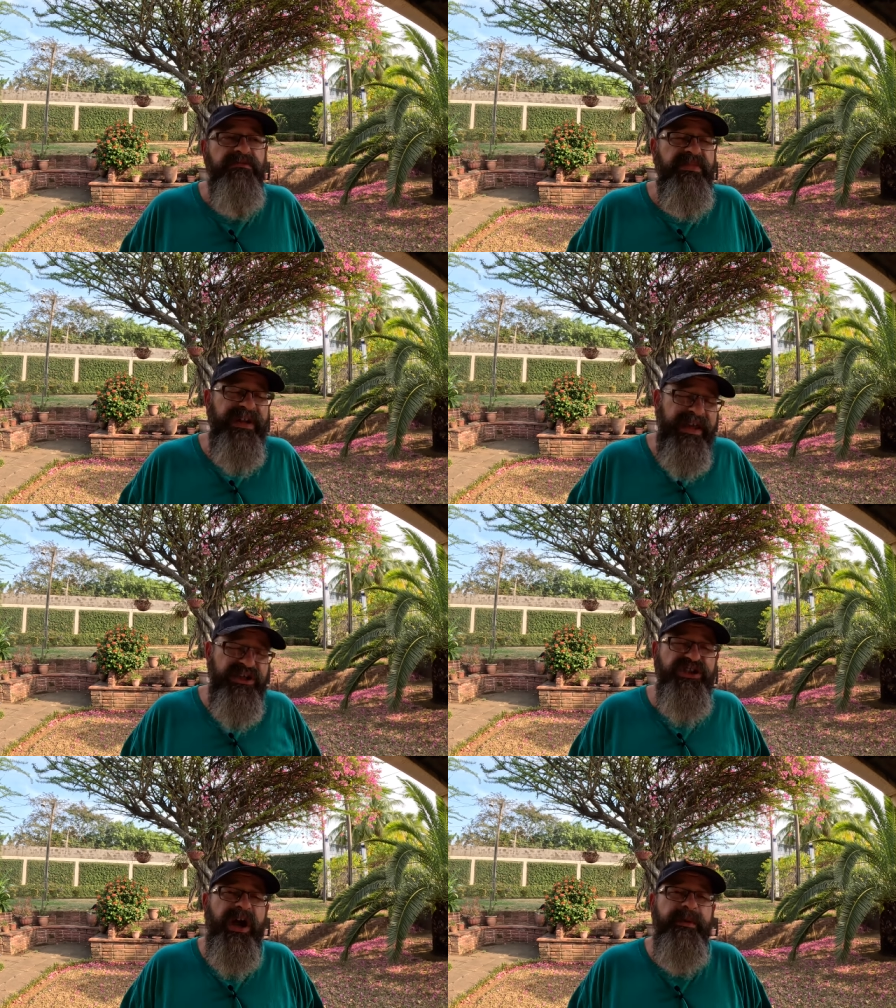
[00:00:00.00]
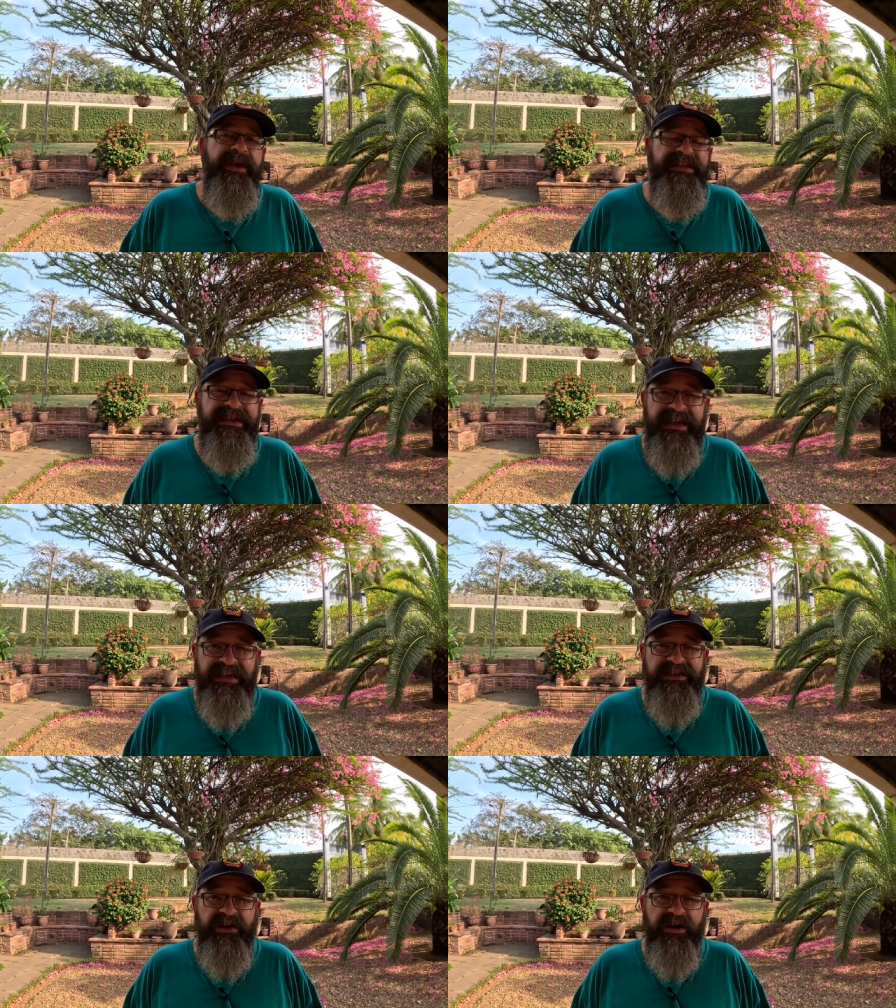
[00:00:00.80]
but each time it gets
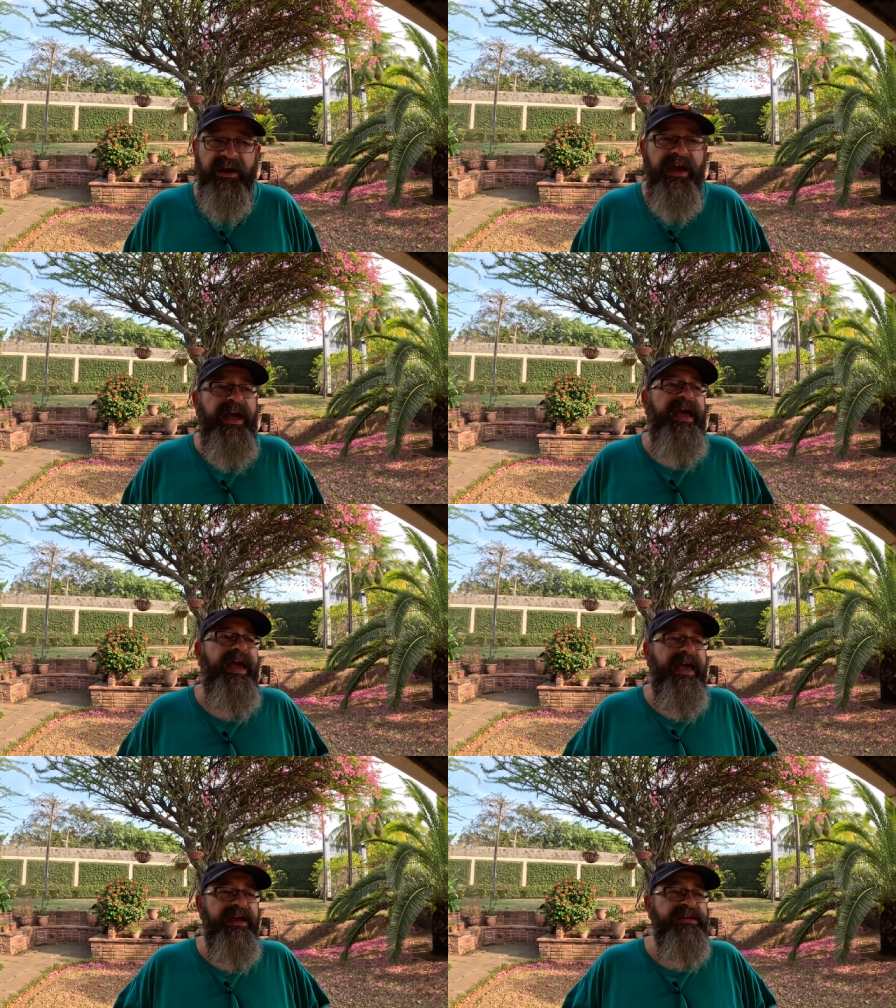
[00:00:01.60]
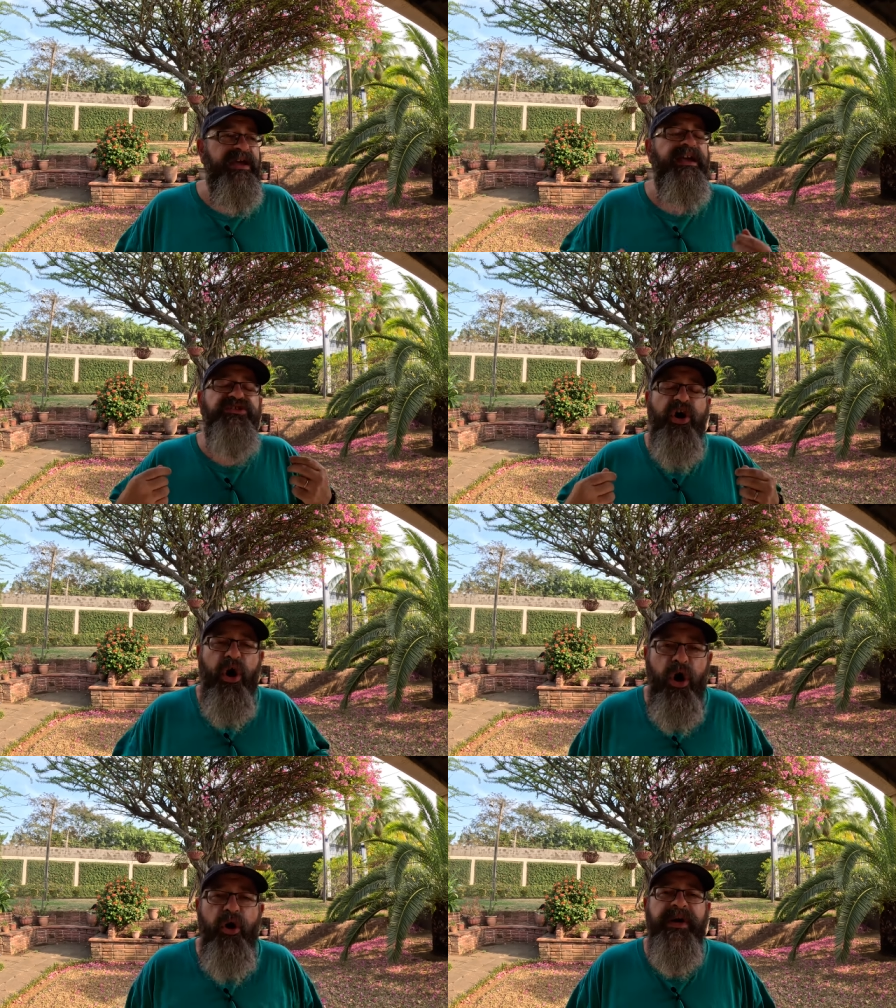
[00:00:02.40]
easier and it's
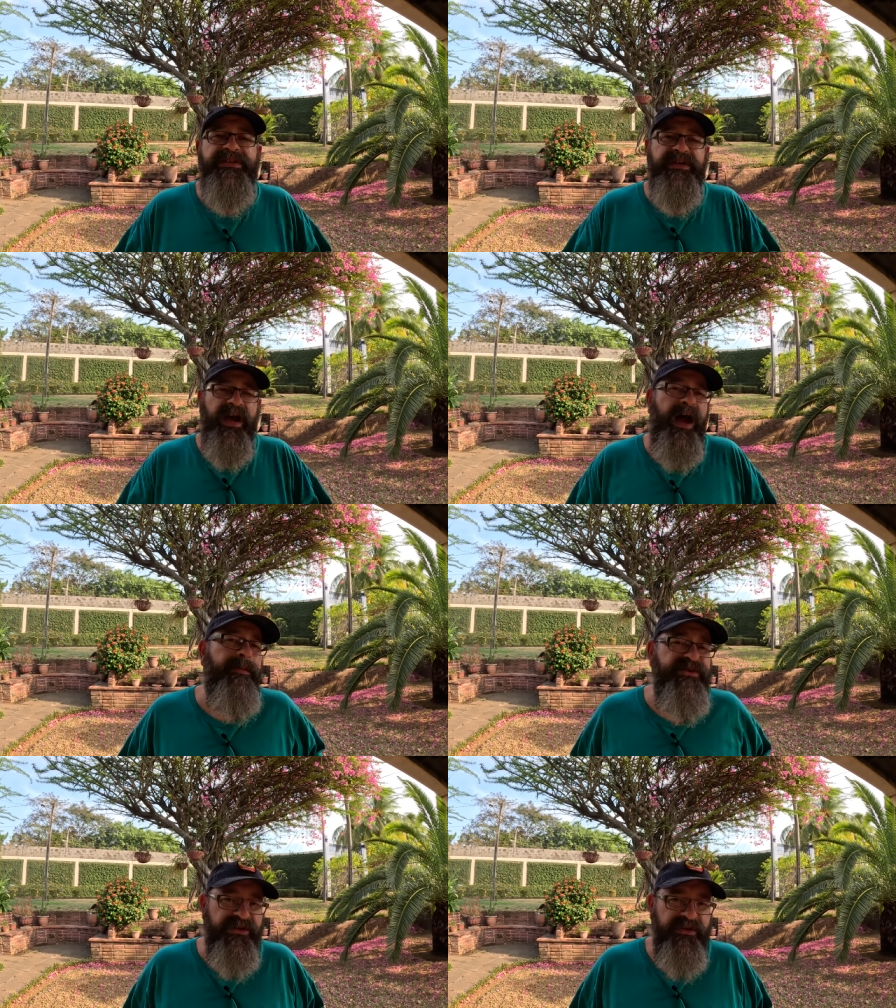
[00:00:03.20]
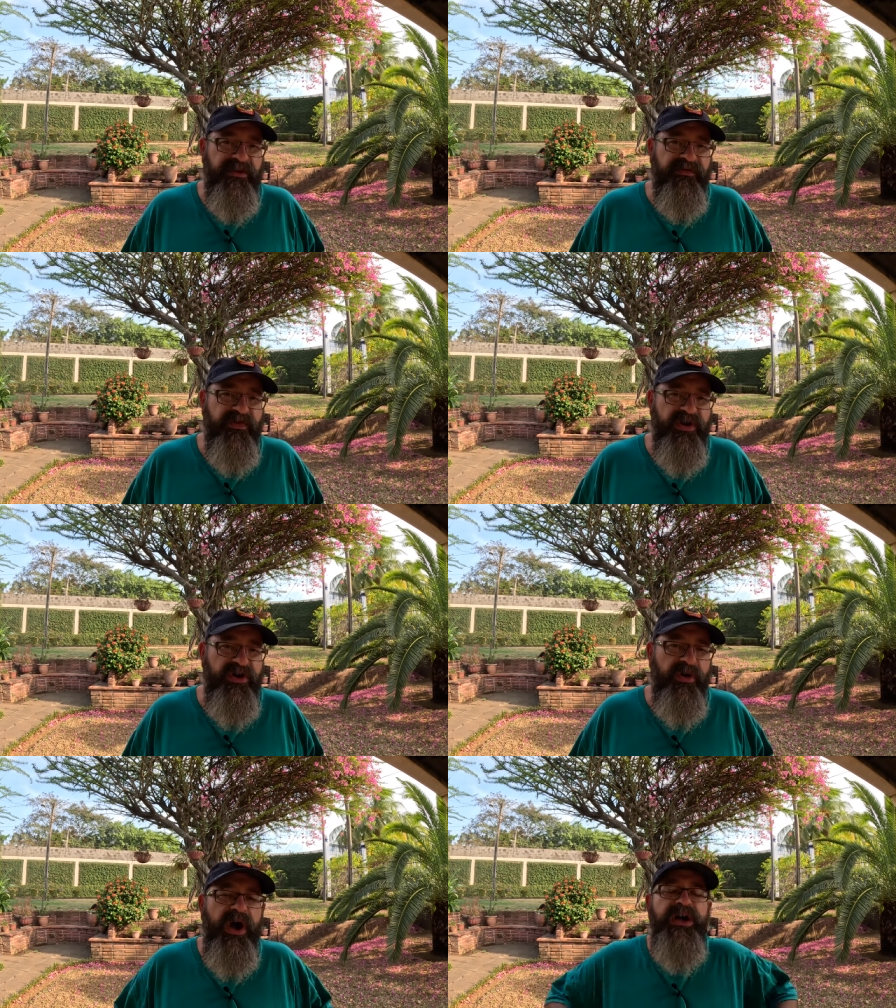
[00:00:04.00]
always an option for you.